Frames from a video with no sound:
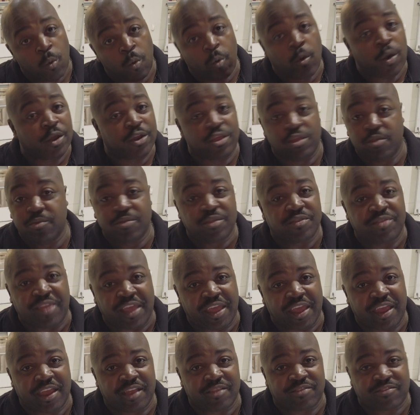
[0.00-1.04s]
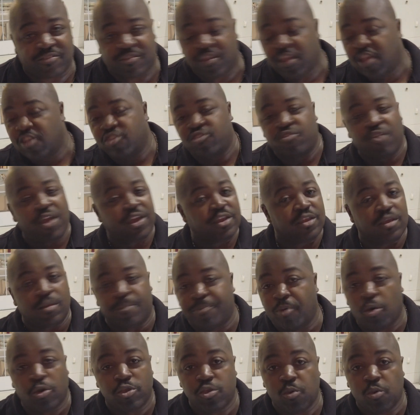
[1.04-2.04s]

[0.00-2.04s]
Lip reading: wanting you to dance, trying to pull